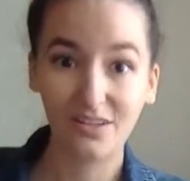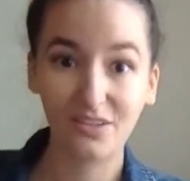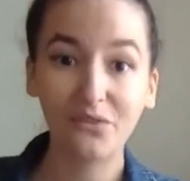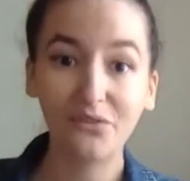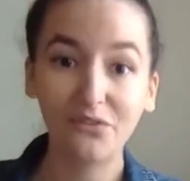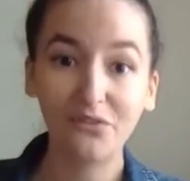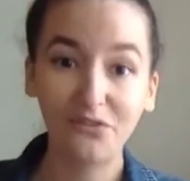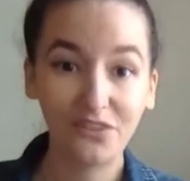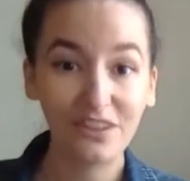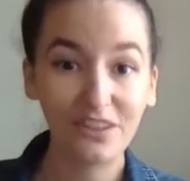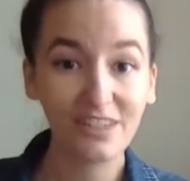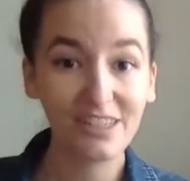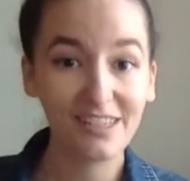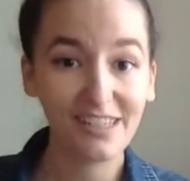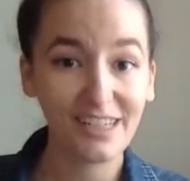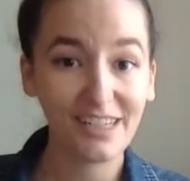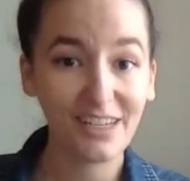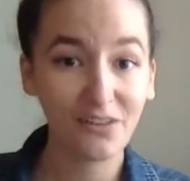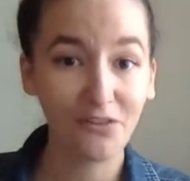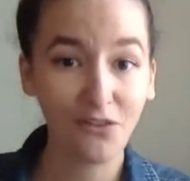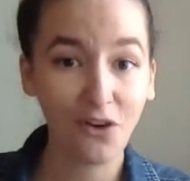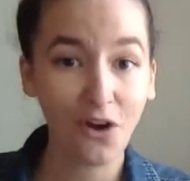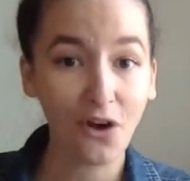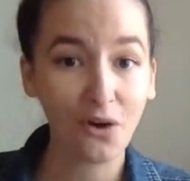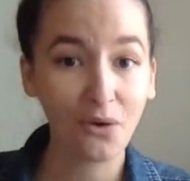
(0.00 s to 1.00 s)
some
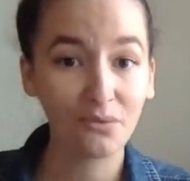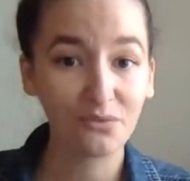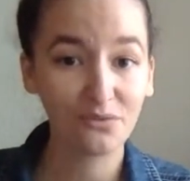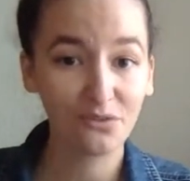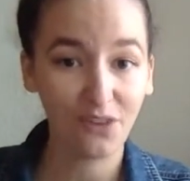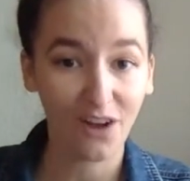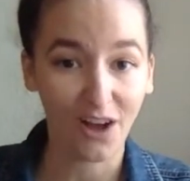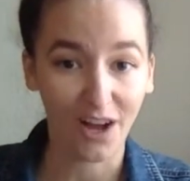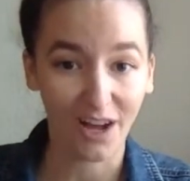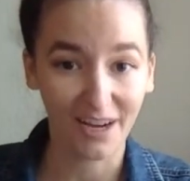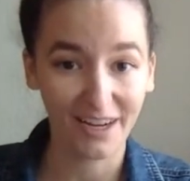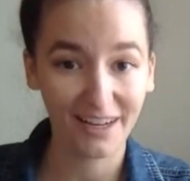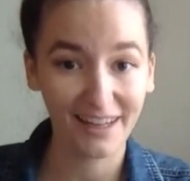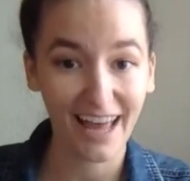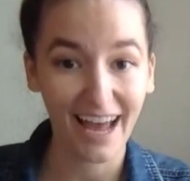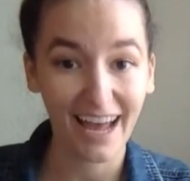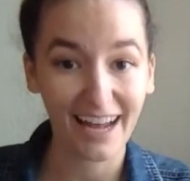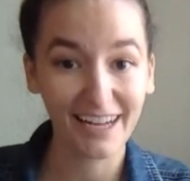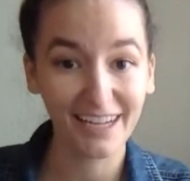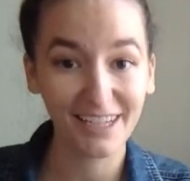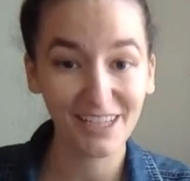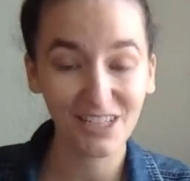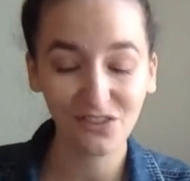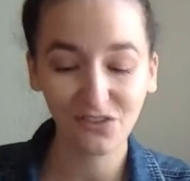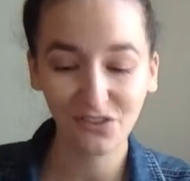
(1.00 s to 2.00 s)
fizzy foam fun,
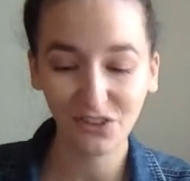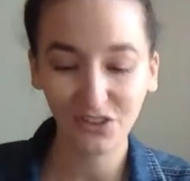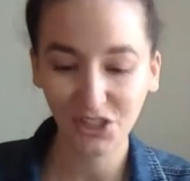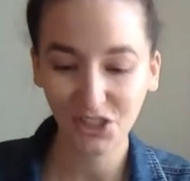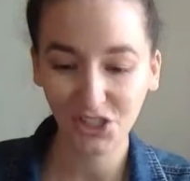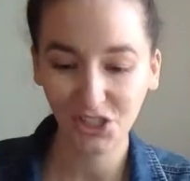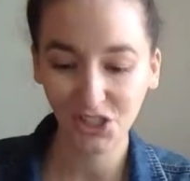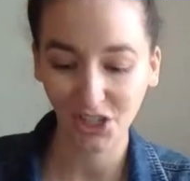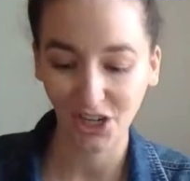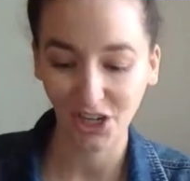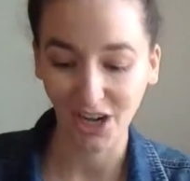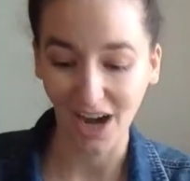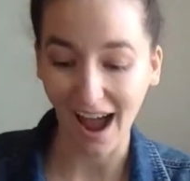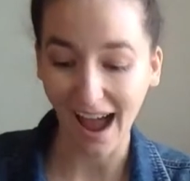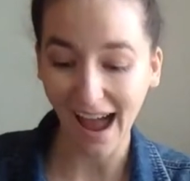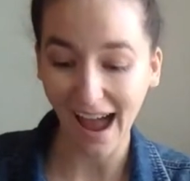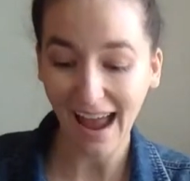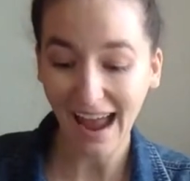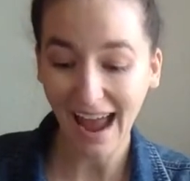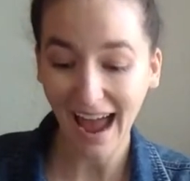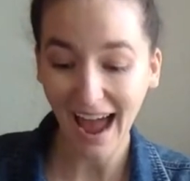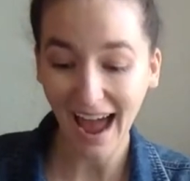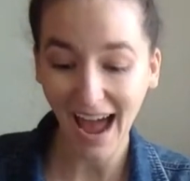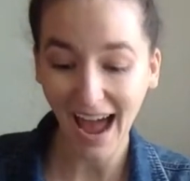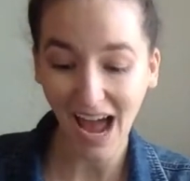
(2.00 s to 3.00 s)
that is for sure.
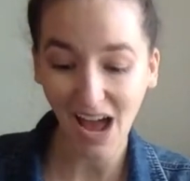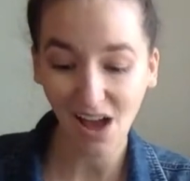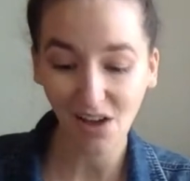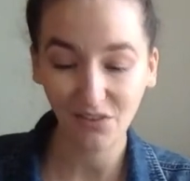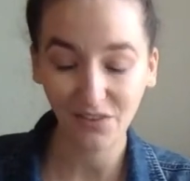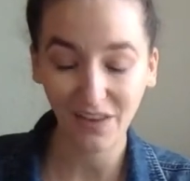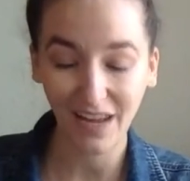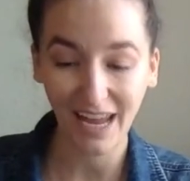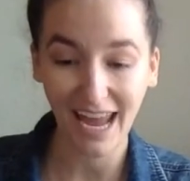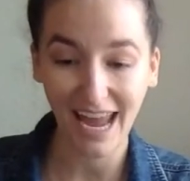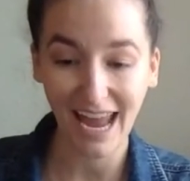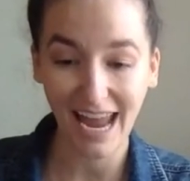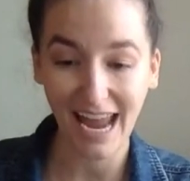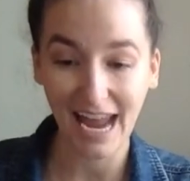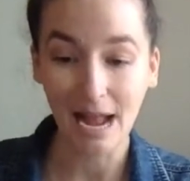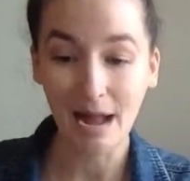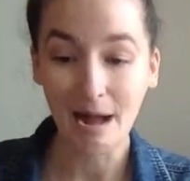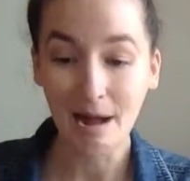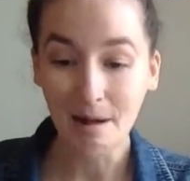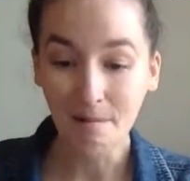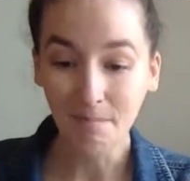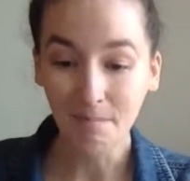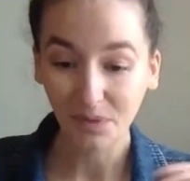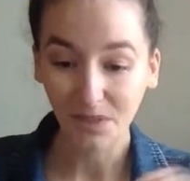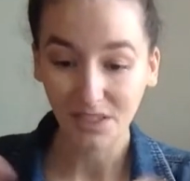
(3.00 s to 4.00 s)
I have a
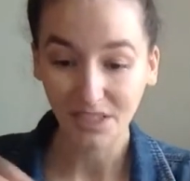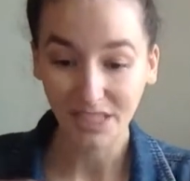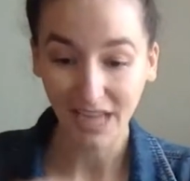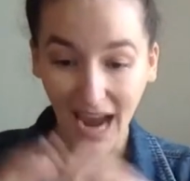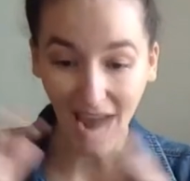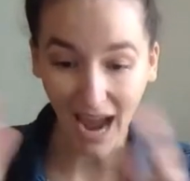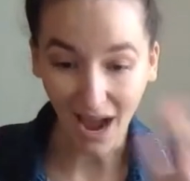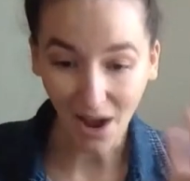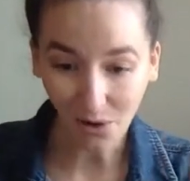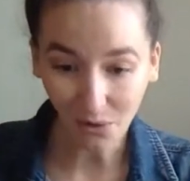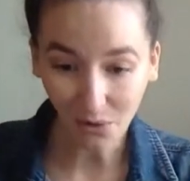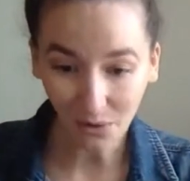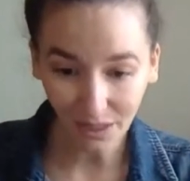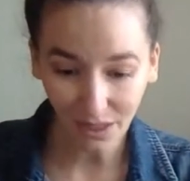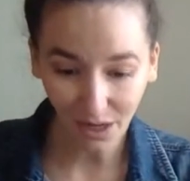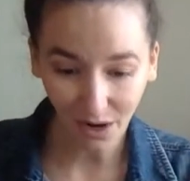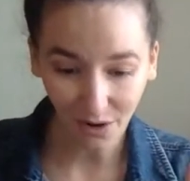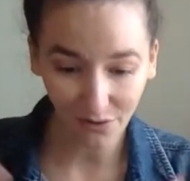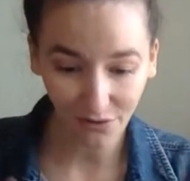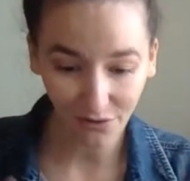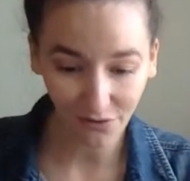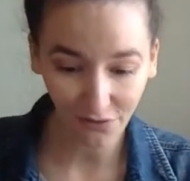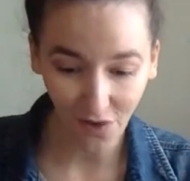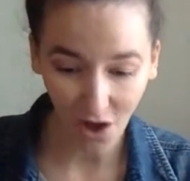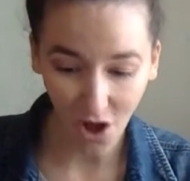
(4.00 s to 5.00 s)
tower
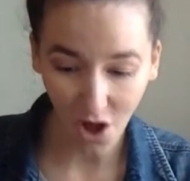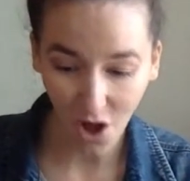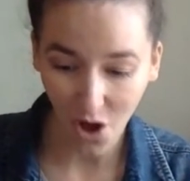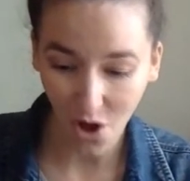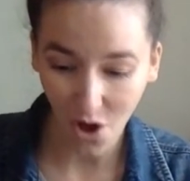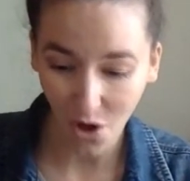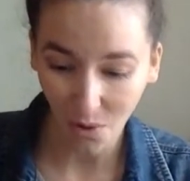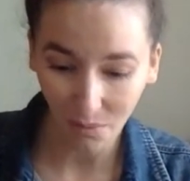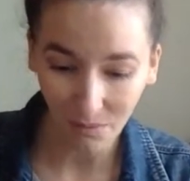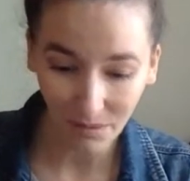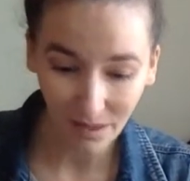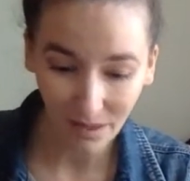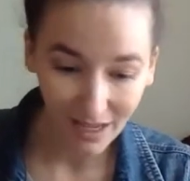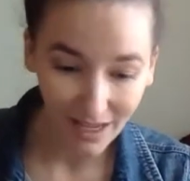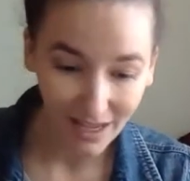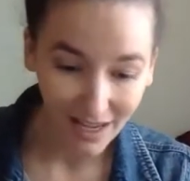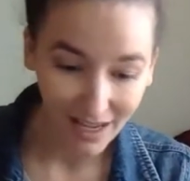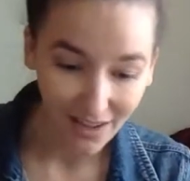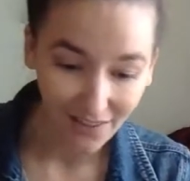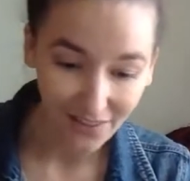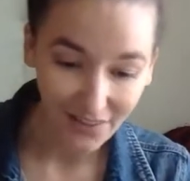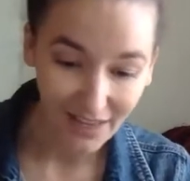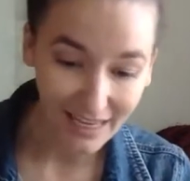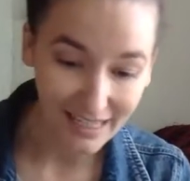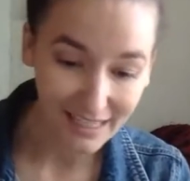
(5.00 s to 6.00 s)
of foam
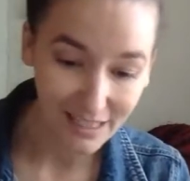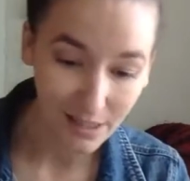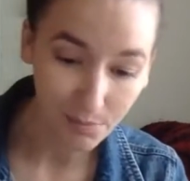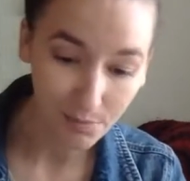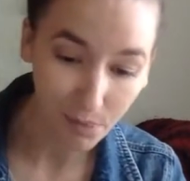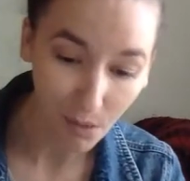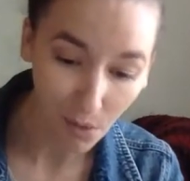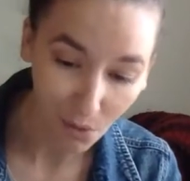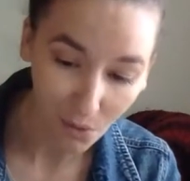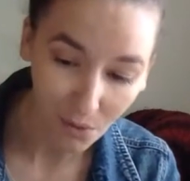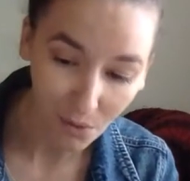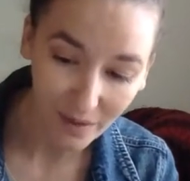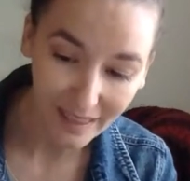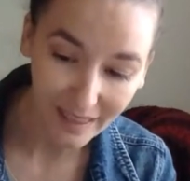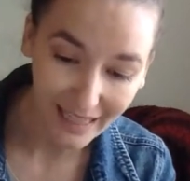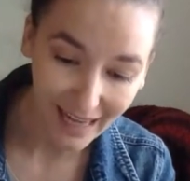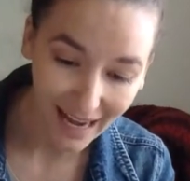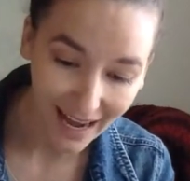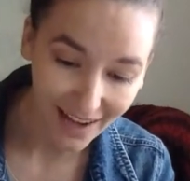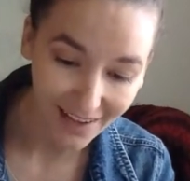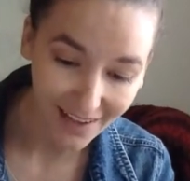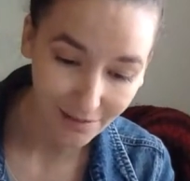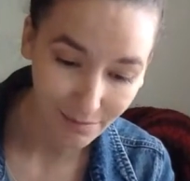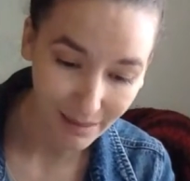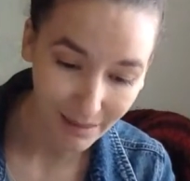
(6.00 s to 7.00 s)
that is pouring
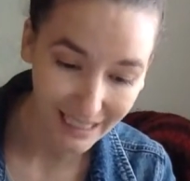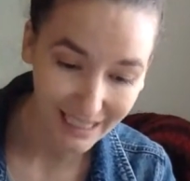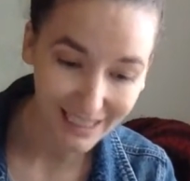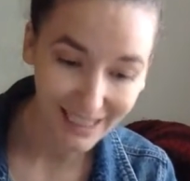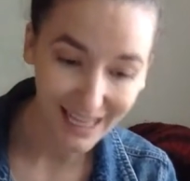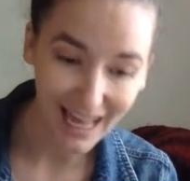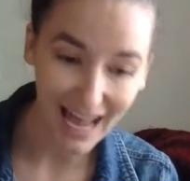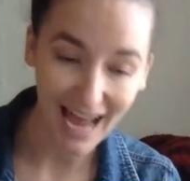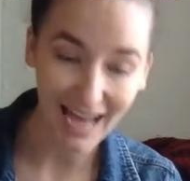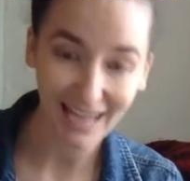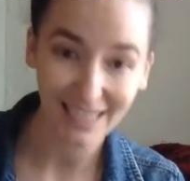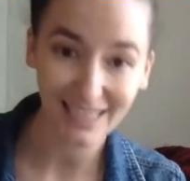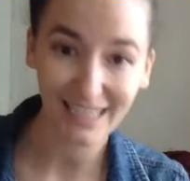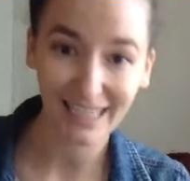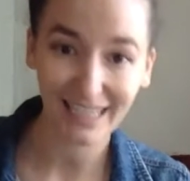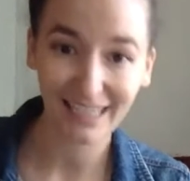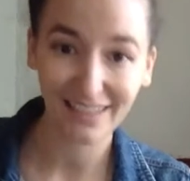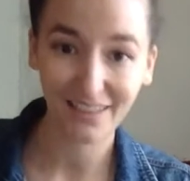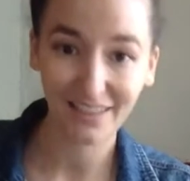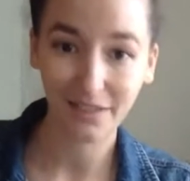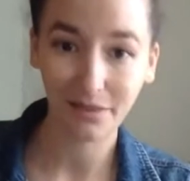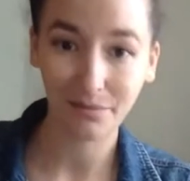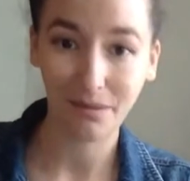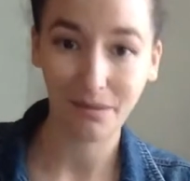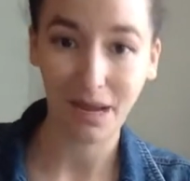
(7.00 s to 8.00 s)
out of my glass
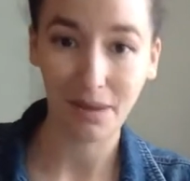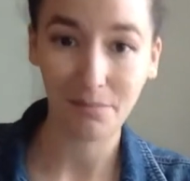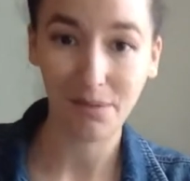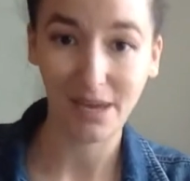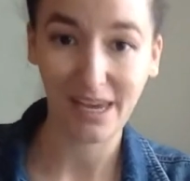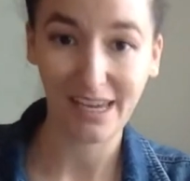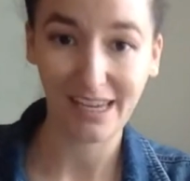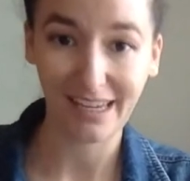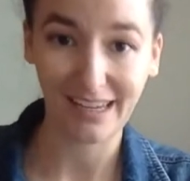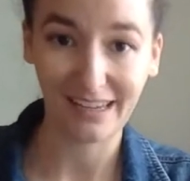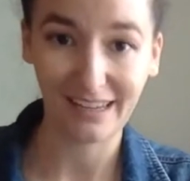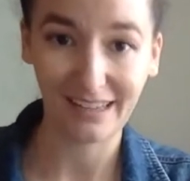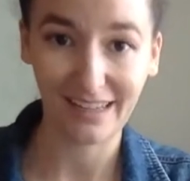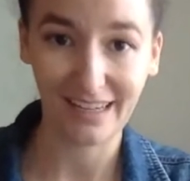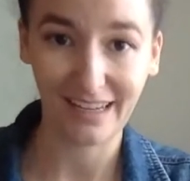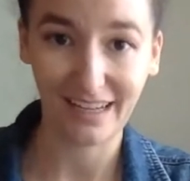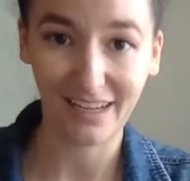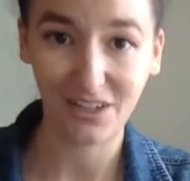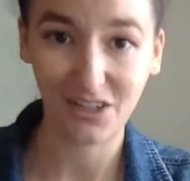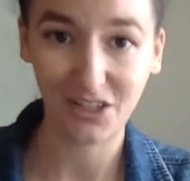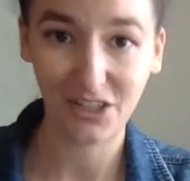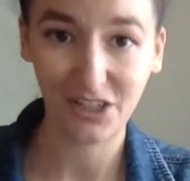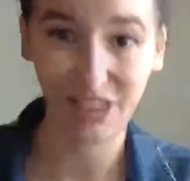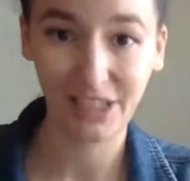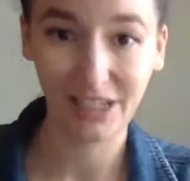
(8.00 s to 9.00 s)
into my baking
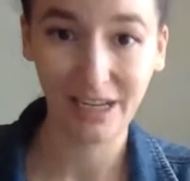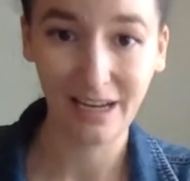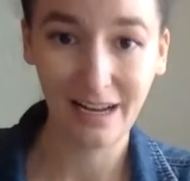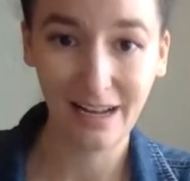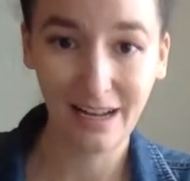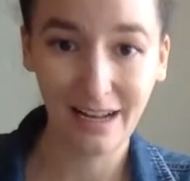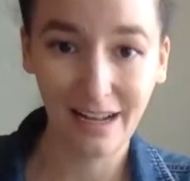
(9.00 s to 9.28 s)
dish.